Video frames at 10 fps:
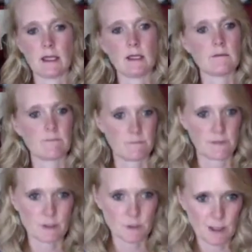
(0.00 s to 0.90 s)
in
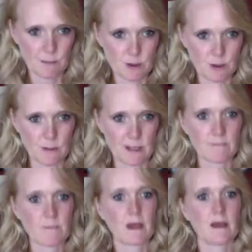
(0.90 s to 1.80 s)
physical therapy treatment,
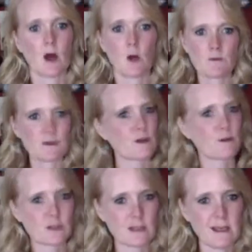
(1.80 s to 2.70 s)
hopefully
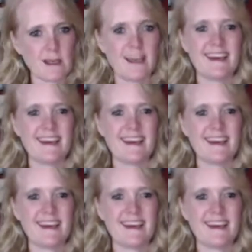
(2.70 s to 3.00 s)
socially.